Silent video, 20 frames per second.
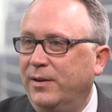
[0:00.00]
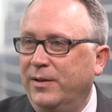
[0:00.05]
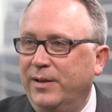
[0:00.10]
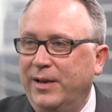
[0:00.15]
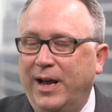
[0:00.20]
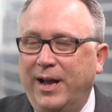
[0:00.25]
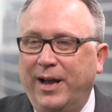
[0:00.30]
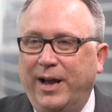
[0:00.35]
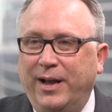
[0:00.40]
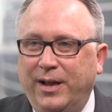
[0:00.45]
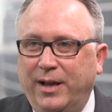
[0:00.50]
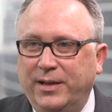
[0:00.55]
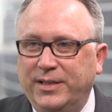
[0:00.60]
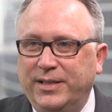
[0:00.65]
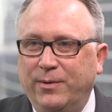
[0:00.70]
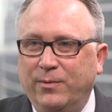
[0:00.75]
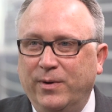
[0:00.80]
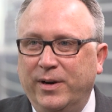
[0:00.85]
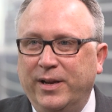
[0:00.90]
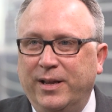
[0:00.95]
And I, I
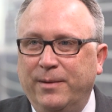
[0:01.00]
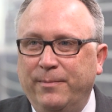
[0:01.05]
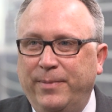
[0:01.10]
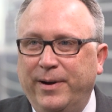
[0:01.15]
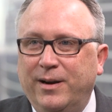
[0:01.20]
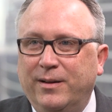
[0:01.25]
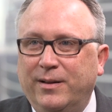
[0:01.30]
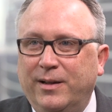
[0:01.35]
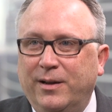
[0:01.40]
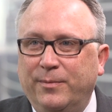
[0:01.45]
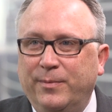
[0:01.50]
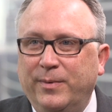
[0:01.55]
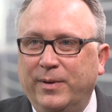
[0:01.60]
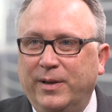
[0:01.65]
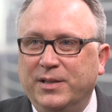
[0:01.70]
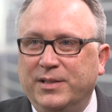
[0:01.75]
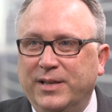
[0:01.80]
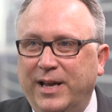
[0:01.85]
say running in parallel because